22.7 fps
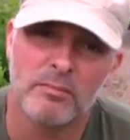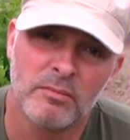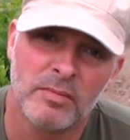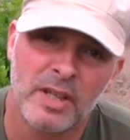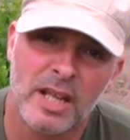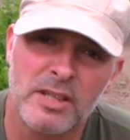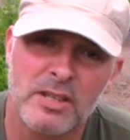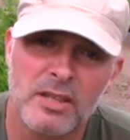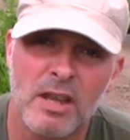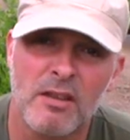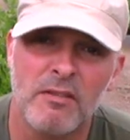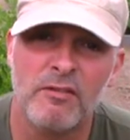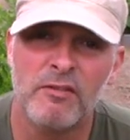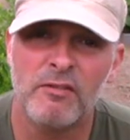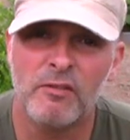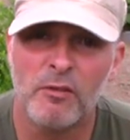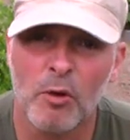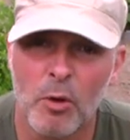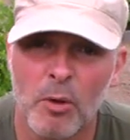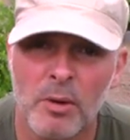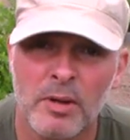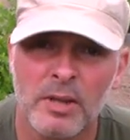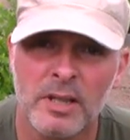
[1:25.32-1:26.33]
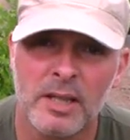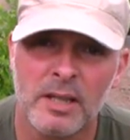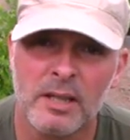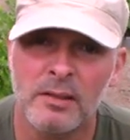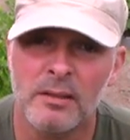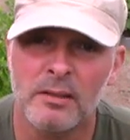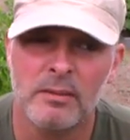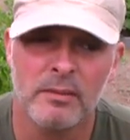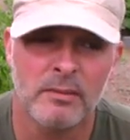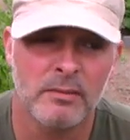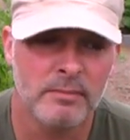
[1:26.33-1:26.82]
let's say
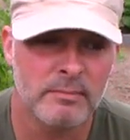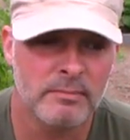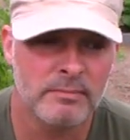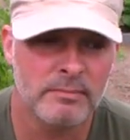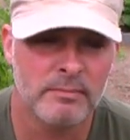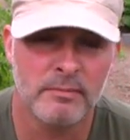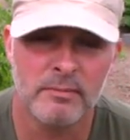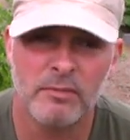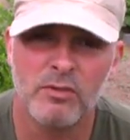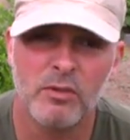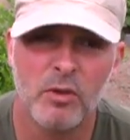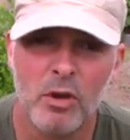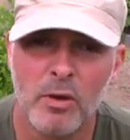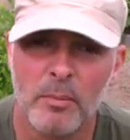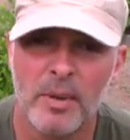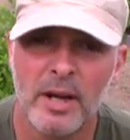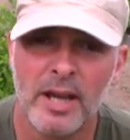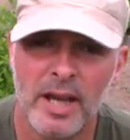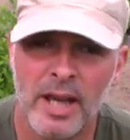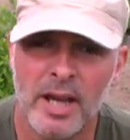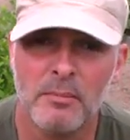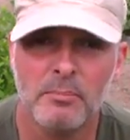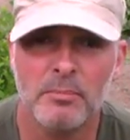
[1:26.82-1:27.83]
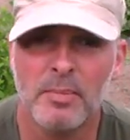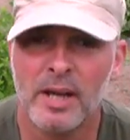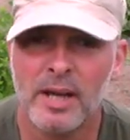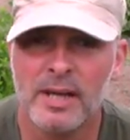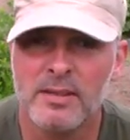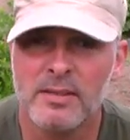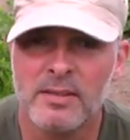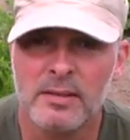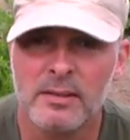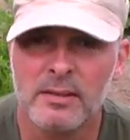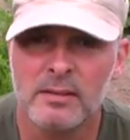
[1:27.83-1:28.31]
forty four by eight
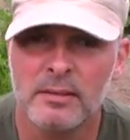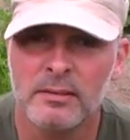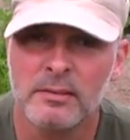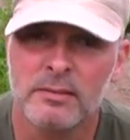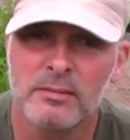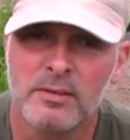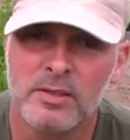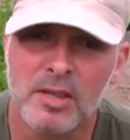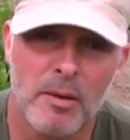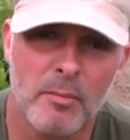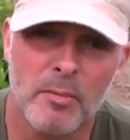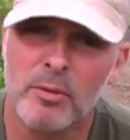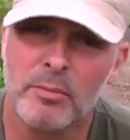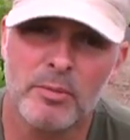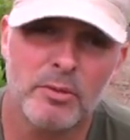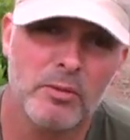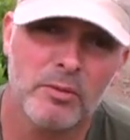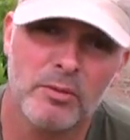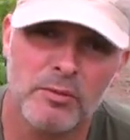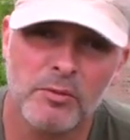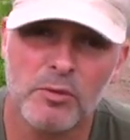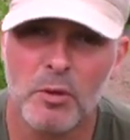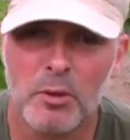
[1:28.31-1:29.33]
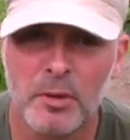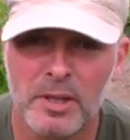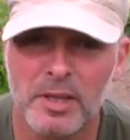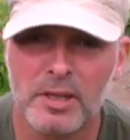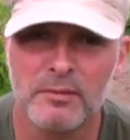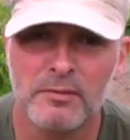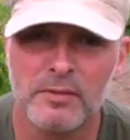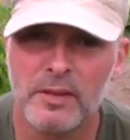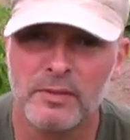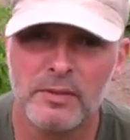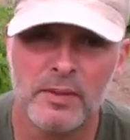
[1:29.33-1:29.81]
beds. Somewhere between forty
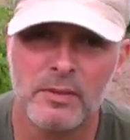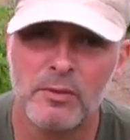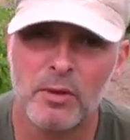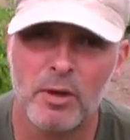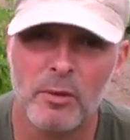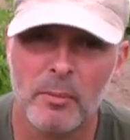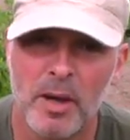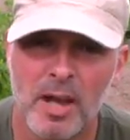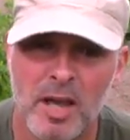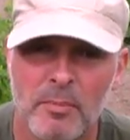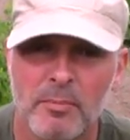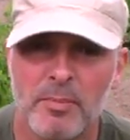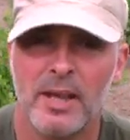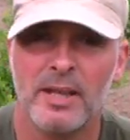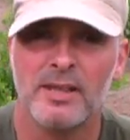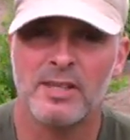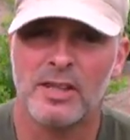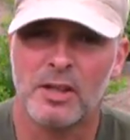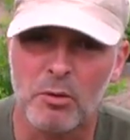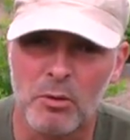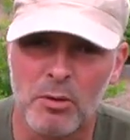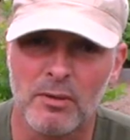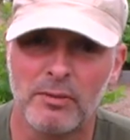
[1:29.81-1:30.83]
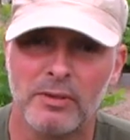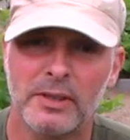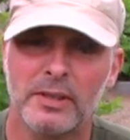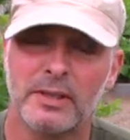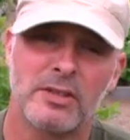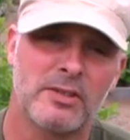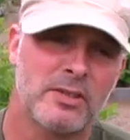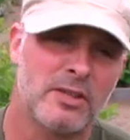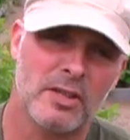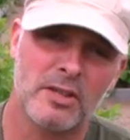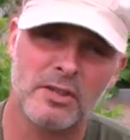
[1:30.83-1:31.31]
and fifty four by eight beds
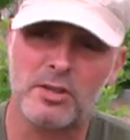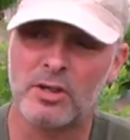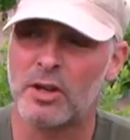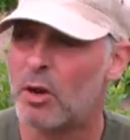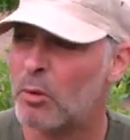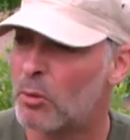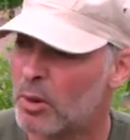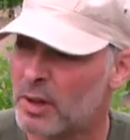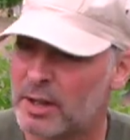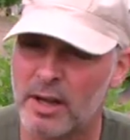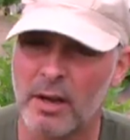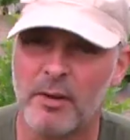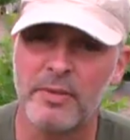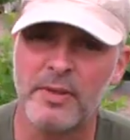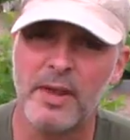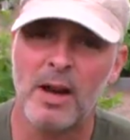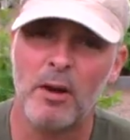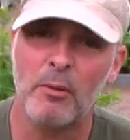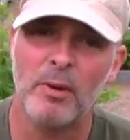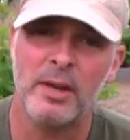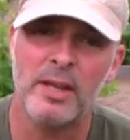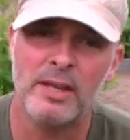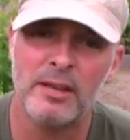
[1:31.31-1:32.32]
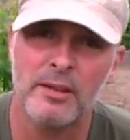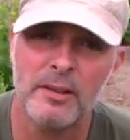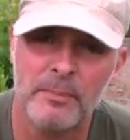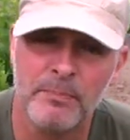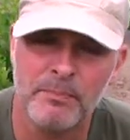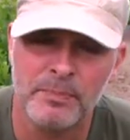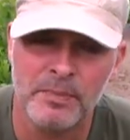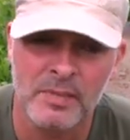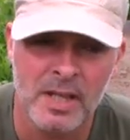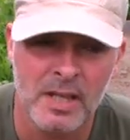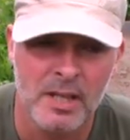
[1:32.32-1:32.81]
equivalent. It doesn't all work out that way here.
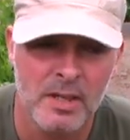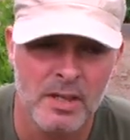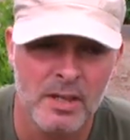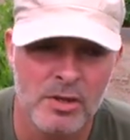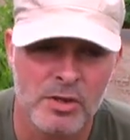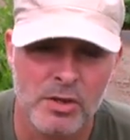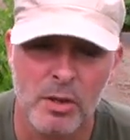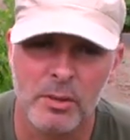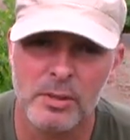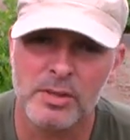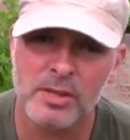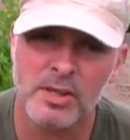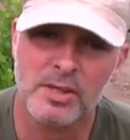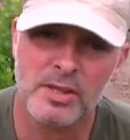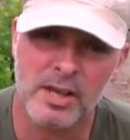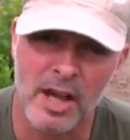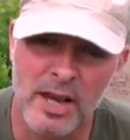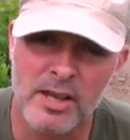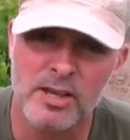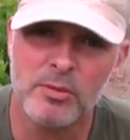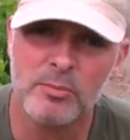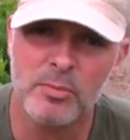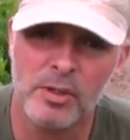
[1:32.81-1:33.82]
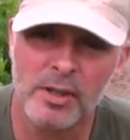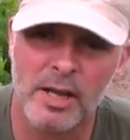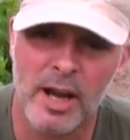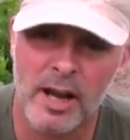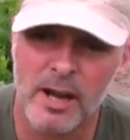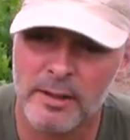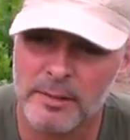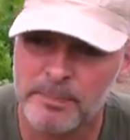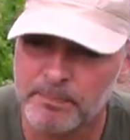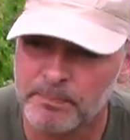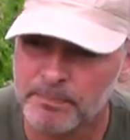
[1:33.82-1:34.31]
So it's a sizable
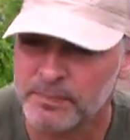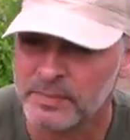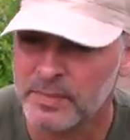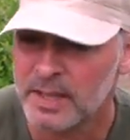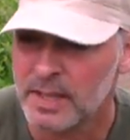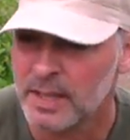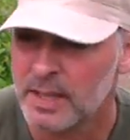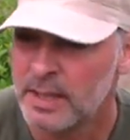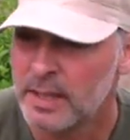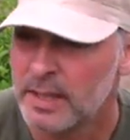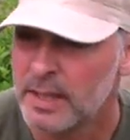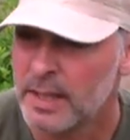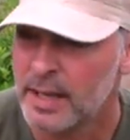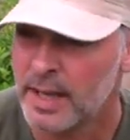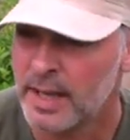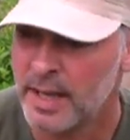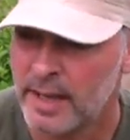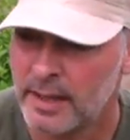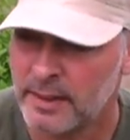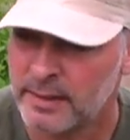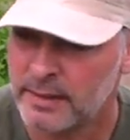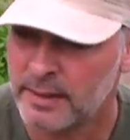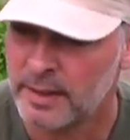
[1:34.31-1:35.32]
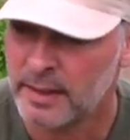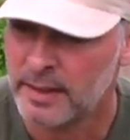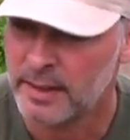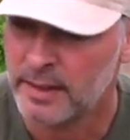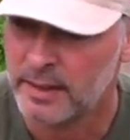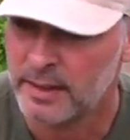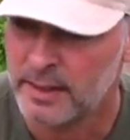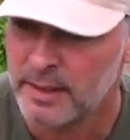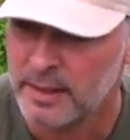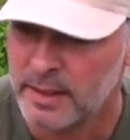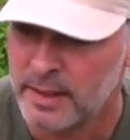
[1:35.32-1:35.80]
garden, and
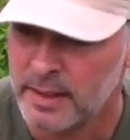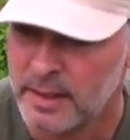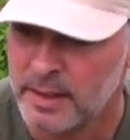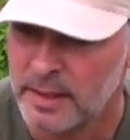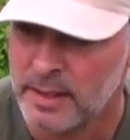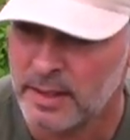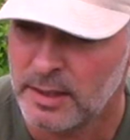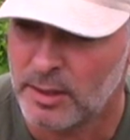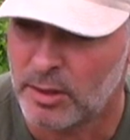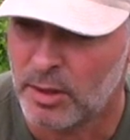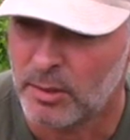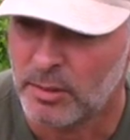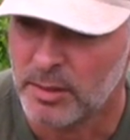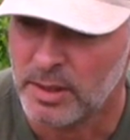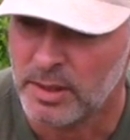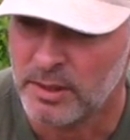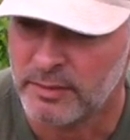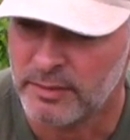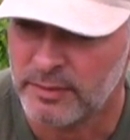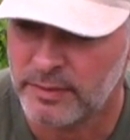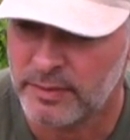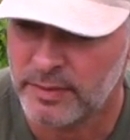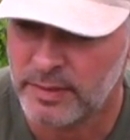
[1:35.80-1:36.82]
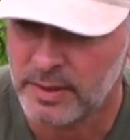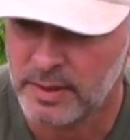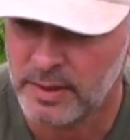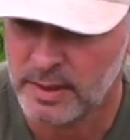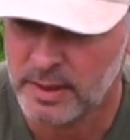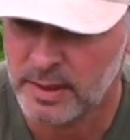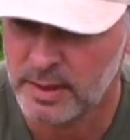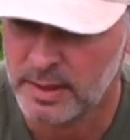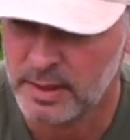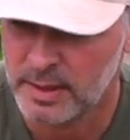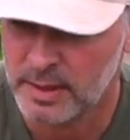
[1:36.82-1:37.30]
uh, you know, if,
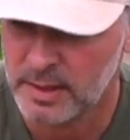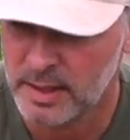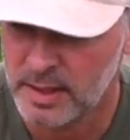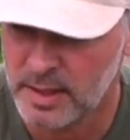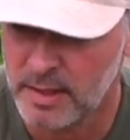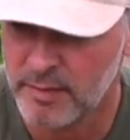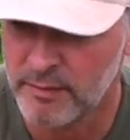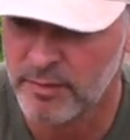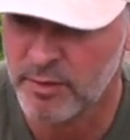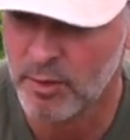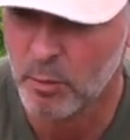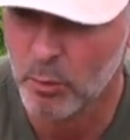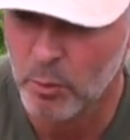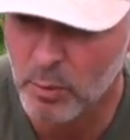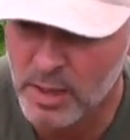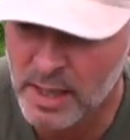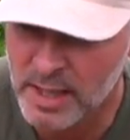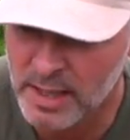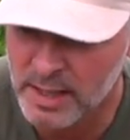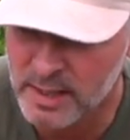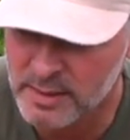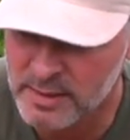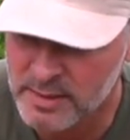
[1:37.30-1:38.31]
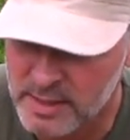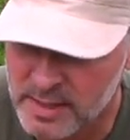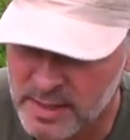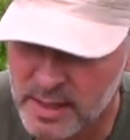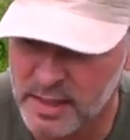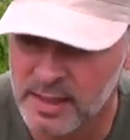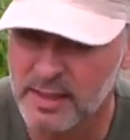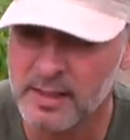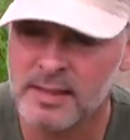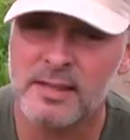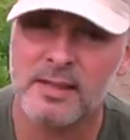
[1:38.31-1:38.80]
if the weed
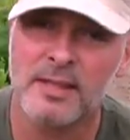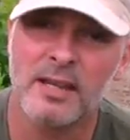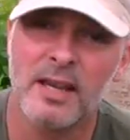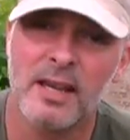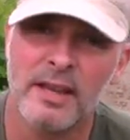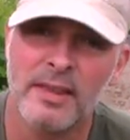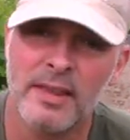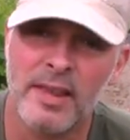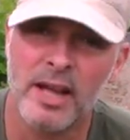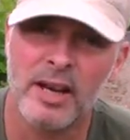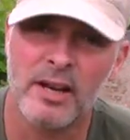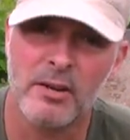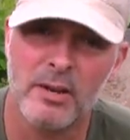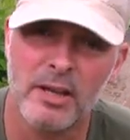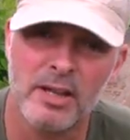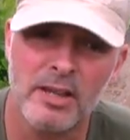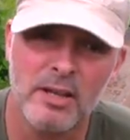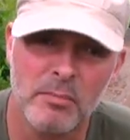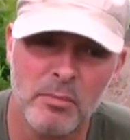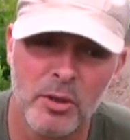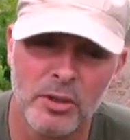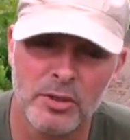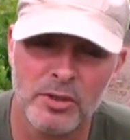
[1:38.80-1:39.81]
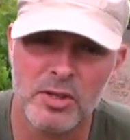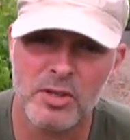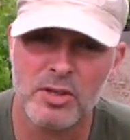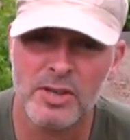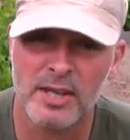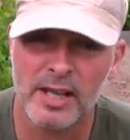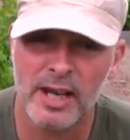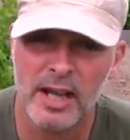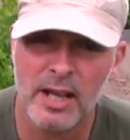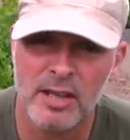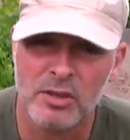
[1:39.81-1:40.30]
seeds that are in the mulches
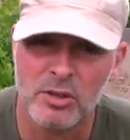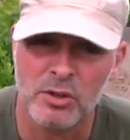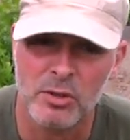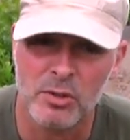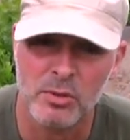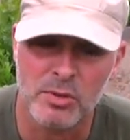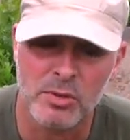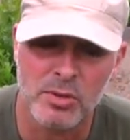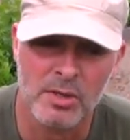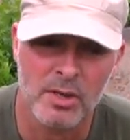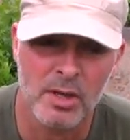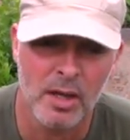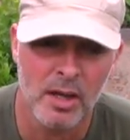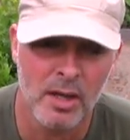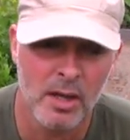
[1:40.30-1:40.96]
that I use